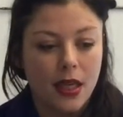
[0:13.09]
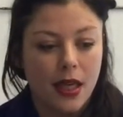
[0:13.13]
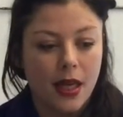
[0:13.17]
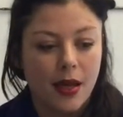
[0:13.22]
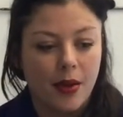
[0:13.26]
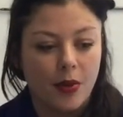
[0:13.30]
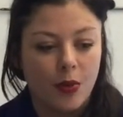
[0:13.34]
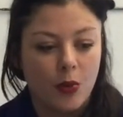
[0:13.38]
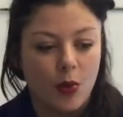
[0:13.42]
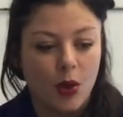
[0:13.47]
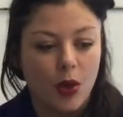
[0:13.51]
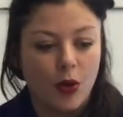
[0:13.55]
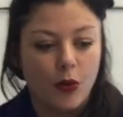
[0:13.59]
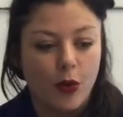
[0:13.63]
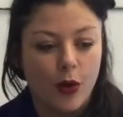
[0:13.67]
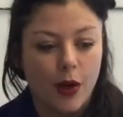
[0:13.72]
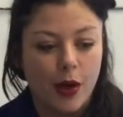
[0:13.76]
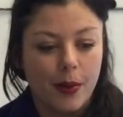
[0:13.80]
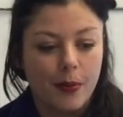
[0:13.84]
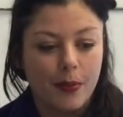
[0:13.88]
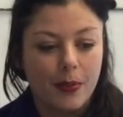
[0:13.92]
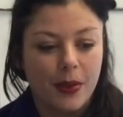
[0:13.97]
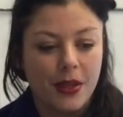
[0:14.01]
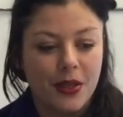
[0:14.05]
and we grew
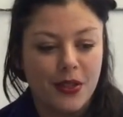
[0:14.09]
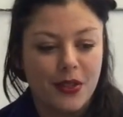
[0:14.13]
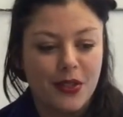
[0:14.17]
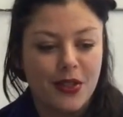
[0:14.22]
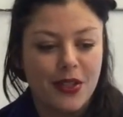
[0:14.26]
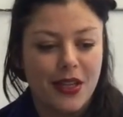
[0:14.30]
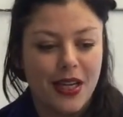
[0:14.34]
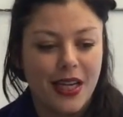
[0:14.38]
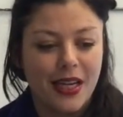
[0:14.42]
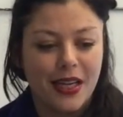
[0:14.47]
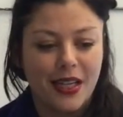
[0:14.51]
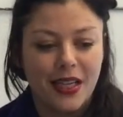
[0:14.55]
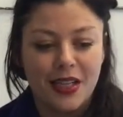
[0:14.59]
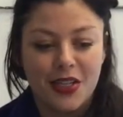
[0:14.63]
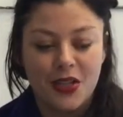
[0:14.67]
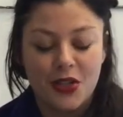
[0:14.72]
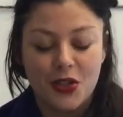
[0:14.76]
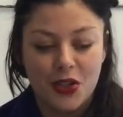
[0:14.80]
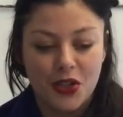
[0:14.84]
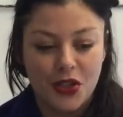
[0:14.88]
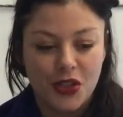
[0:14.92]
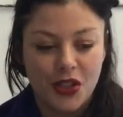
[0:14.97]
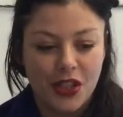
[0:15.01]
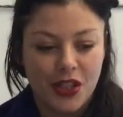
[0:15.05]
up in his
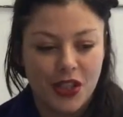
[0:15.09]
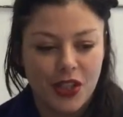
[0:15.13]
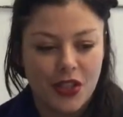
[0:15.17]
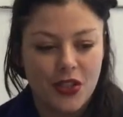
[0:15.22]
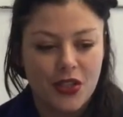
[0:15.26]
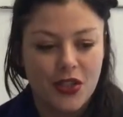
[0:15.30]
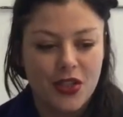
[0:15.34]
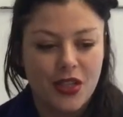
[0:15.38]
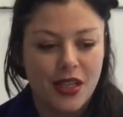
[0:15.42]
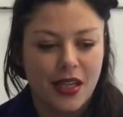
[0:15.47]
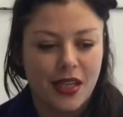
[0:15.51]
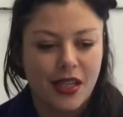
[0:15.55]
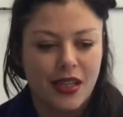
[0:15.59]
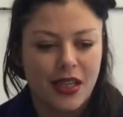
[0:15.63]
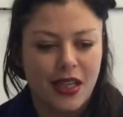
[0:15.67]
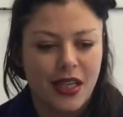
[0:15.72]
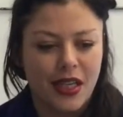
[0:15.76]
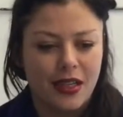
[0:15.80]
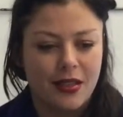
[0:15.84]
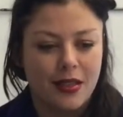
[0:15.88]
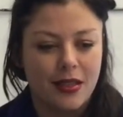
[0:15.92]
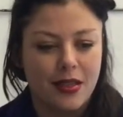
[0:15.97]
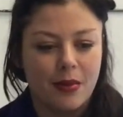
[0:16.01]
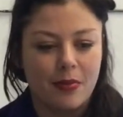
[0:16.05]
studios and
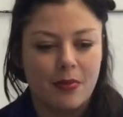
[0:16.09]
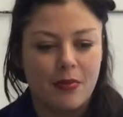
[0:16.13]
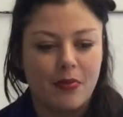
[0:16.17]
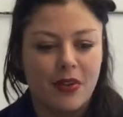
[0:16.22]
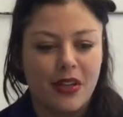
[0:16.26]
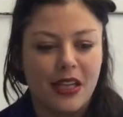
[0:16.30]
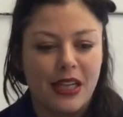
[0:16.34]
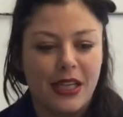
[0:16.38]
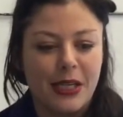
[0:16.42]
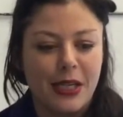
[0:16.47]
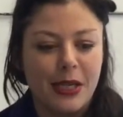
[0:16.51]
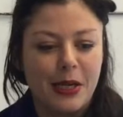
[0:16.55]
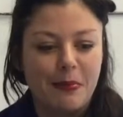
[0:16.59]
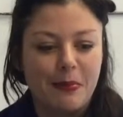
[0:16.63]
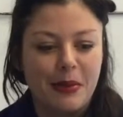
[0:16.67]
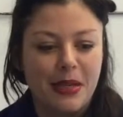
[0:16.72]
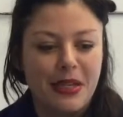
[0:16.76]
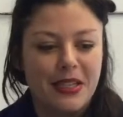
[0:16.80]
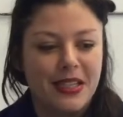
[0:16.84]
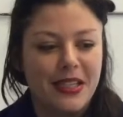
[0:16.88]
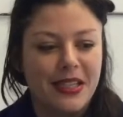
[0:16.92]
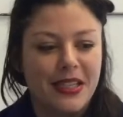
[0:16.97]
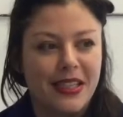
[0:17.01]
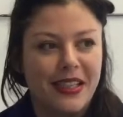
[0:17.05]
in some really
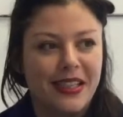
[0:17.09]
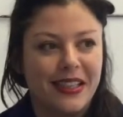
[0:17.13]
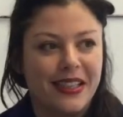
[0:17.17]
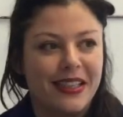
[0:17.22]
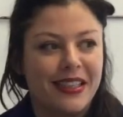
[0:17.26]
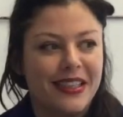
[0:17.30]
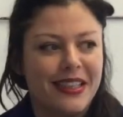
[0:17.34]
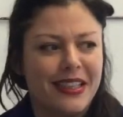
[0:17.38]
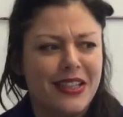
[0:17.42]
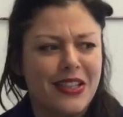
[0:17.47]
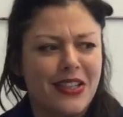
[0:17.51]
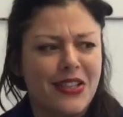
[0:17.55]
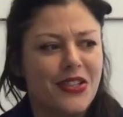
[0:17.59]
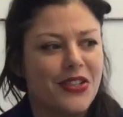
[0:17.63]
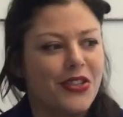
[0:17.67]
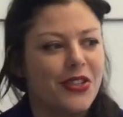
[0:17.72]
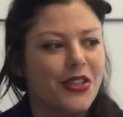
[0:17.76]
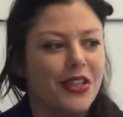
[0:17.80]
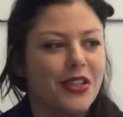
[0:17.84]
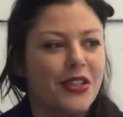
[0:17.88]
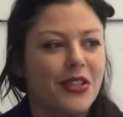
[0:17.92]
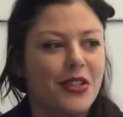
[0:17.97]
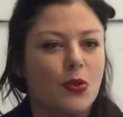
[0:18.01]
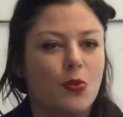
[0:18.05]
amazing
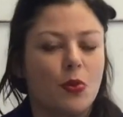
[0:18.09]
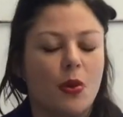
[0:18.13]
studios.